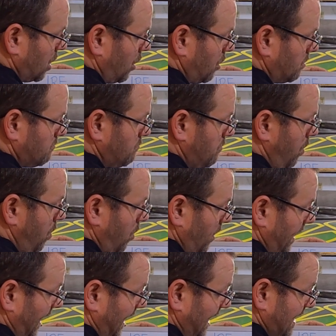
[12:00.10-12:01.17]
turn
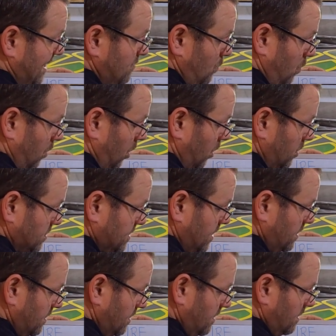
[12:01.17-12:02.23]
more inward.
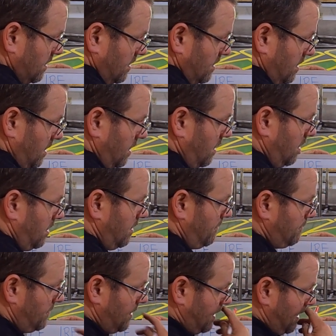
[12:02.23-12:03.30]

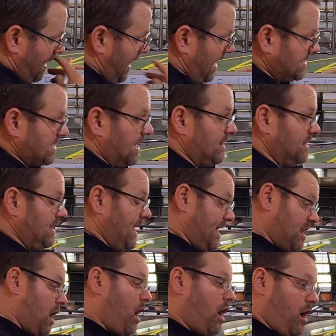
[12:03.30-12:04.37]
As I
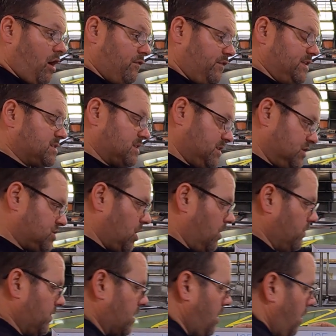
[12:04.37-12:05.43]
let off, it's going to
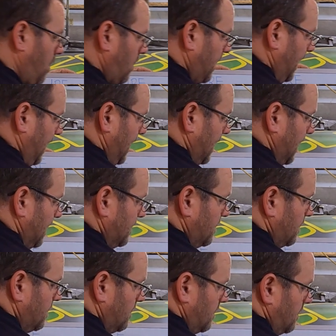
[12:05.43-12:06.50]
turn the car
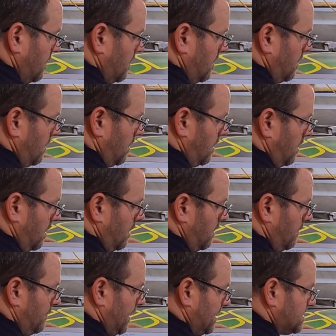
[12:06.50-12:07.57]
in.
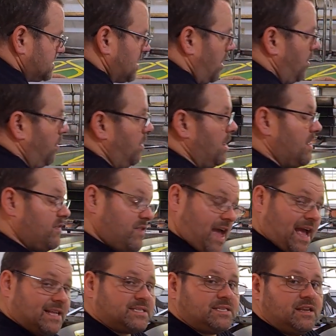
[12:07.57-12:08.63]
And so
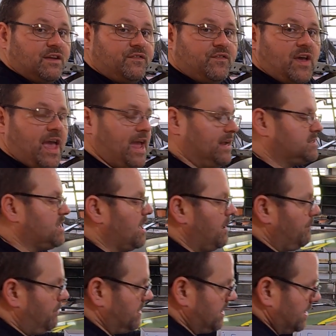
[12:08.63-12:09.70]
that's an effect.
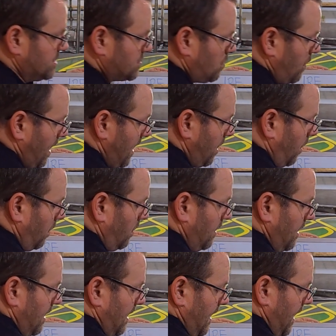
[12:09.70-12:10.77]
But as
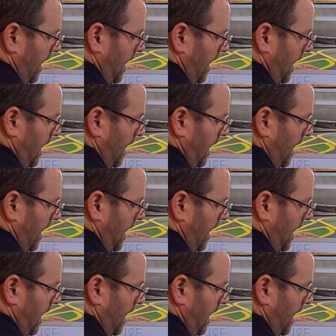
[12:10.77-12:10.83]
well,